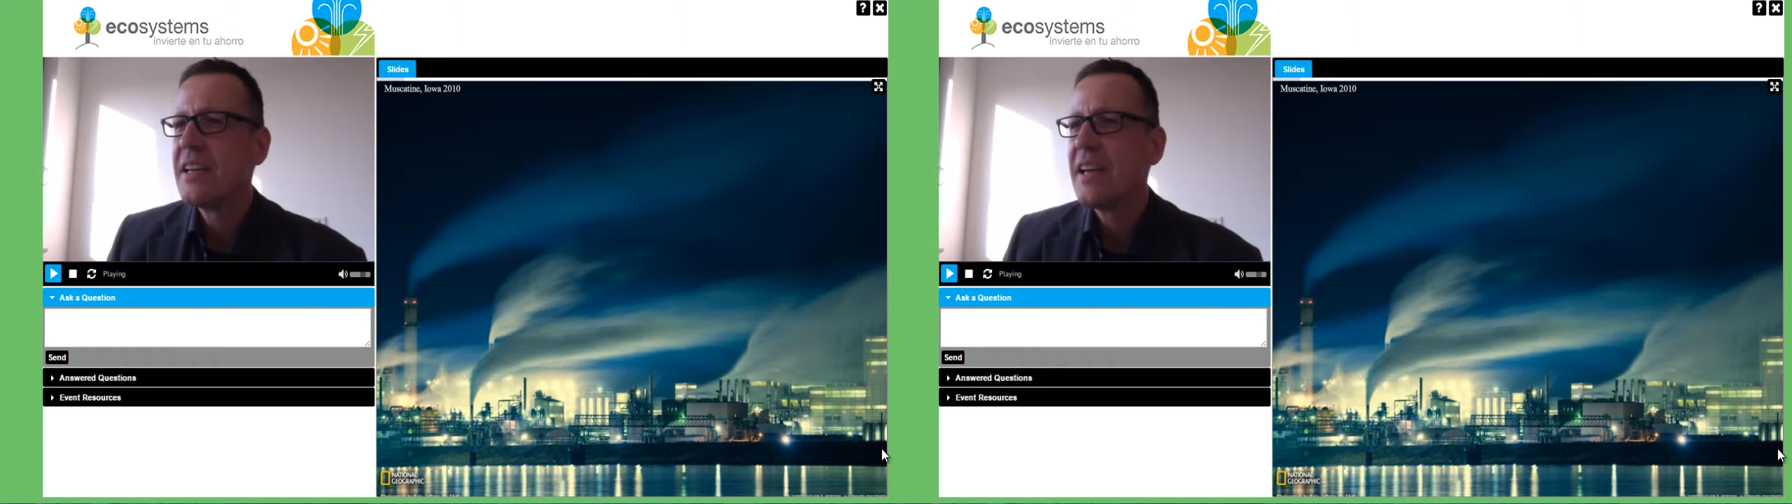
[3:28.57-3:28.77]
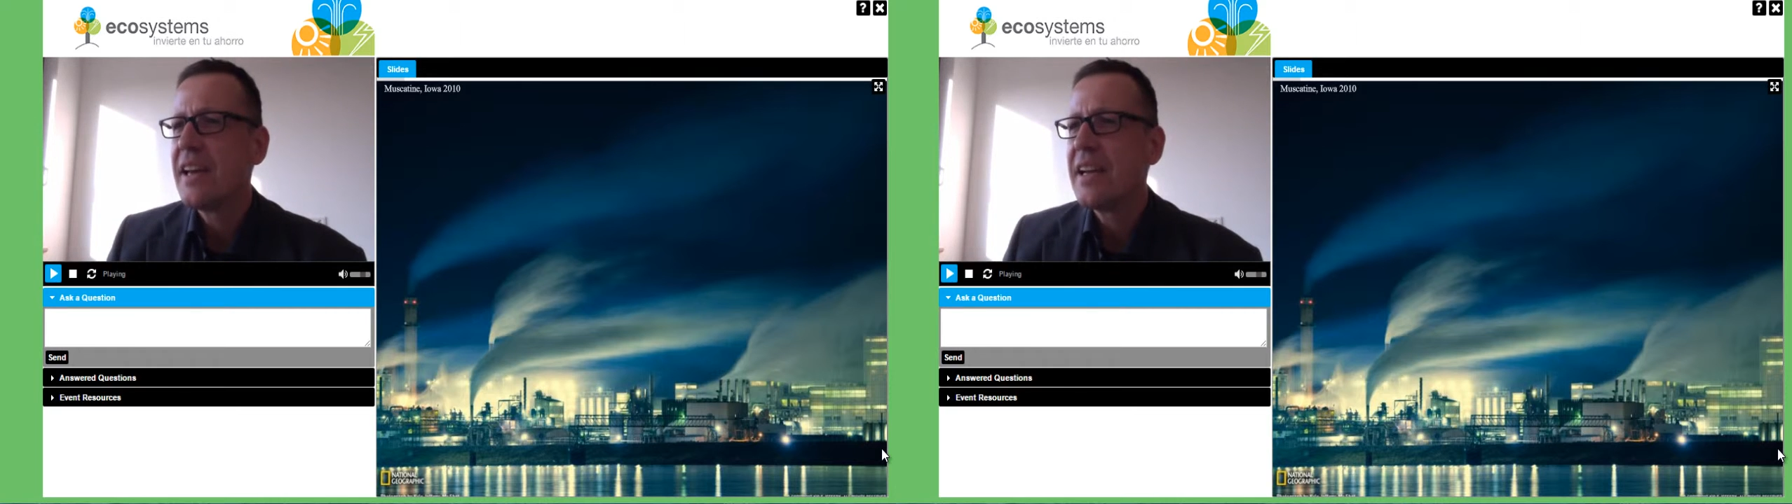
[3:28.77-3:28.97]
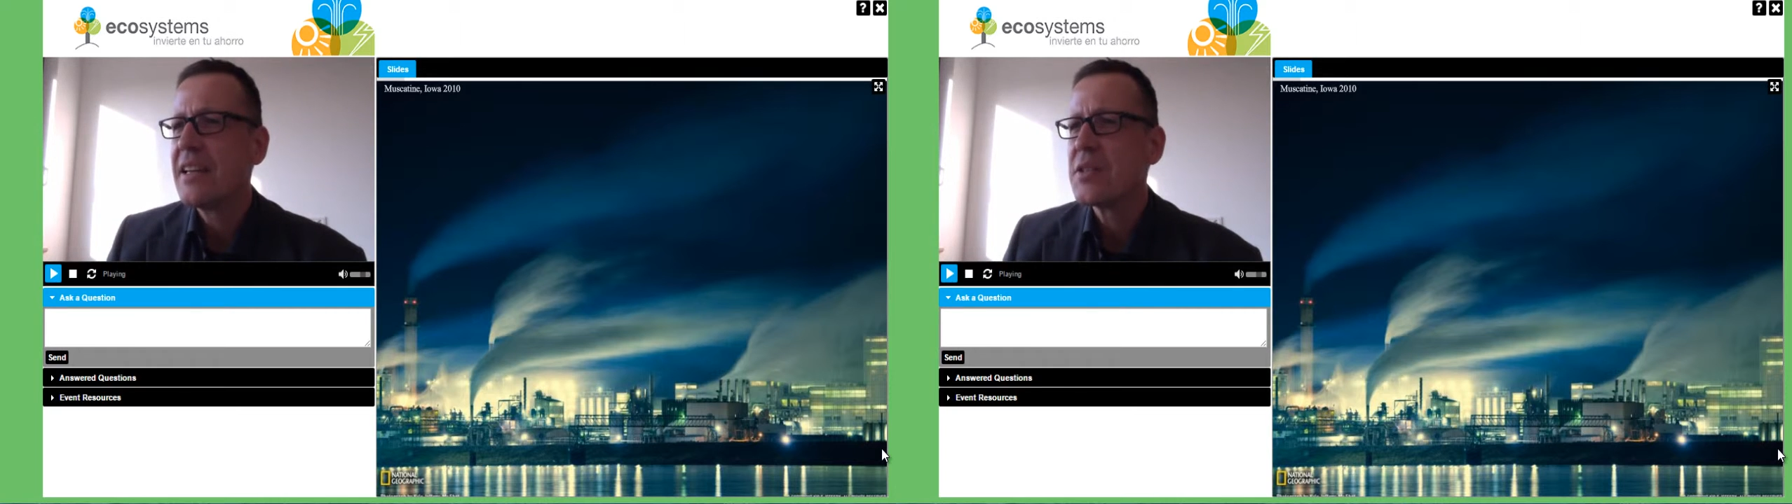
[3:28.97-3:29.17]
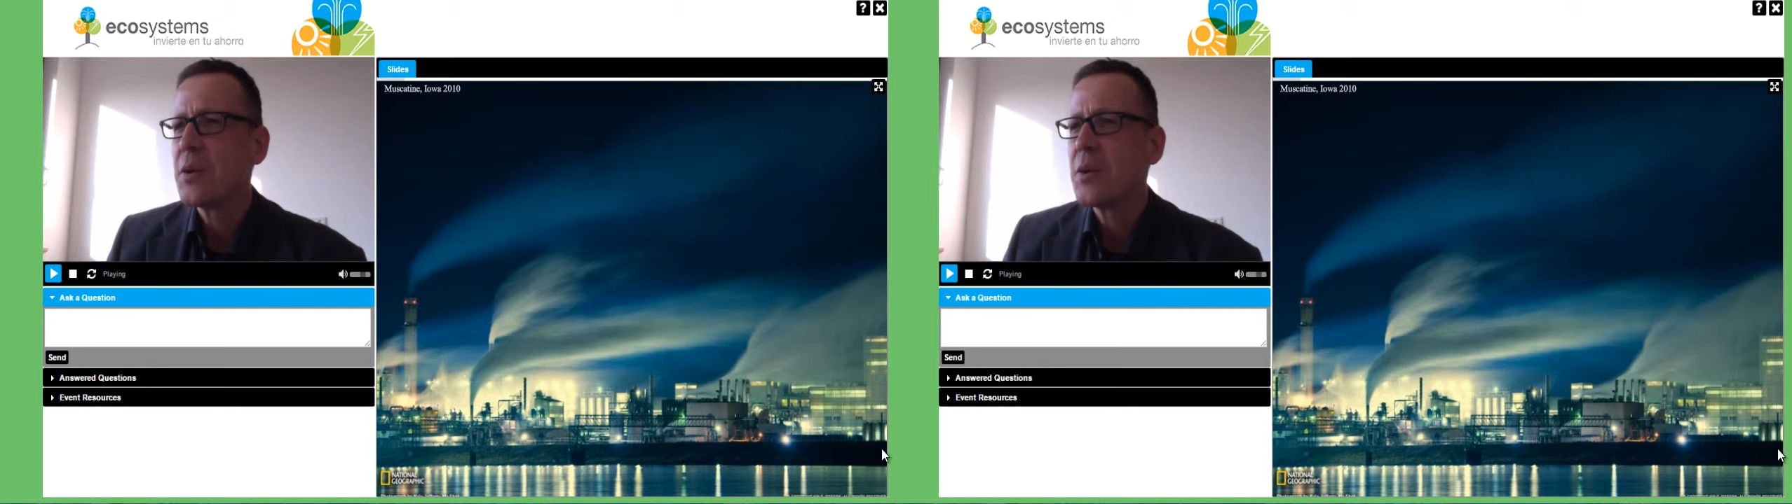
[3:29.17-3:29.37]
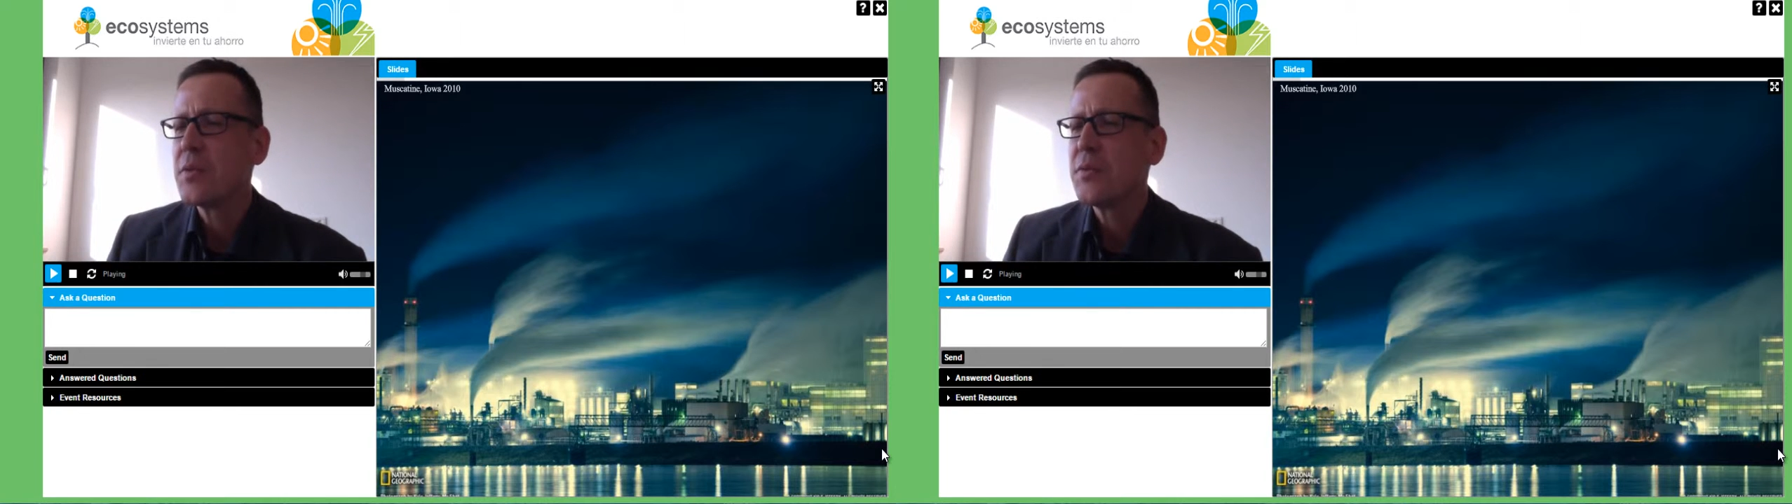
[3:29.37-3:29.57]
and it's
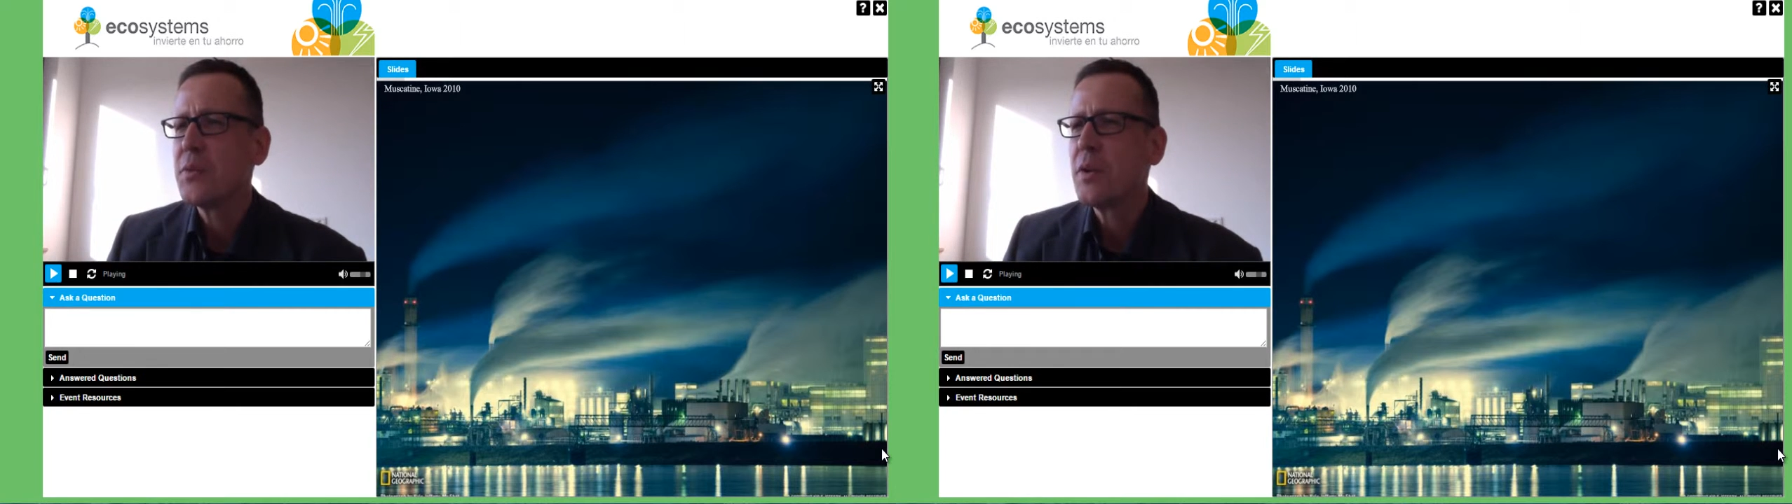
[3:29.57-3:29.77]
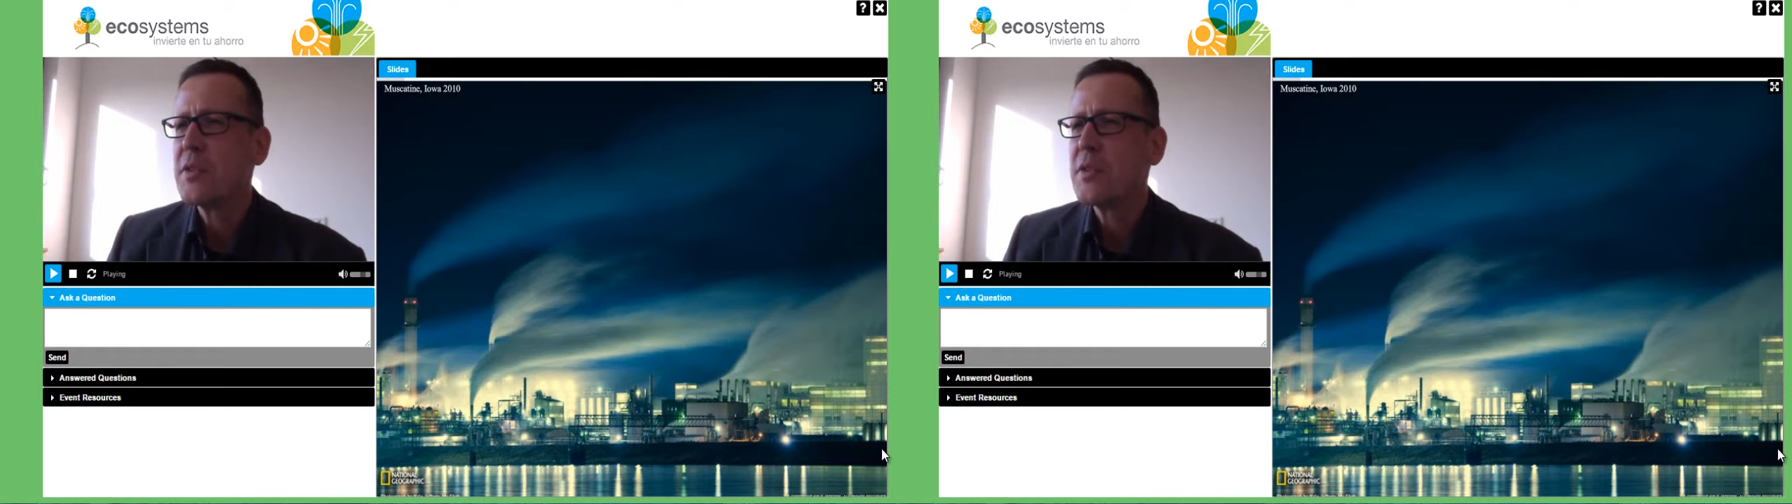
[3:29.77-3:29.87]
also full of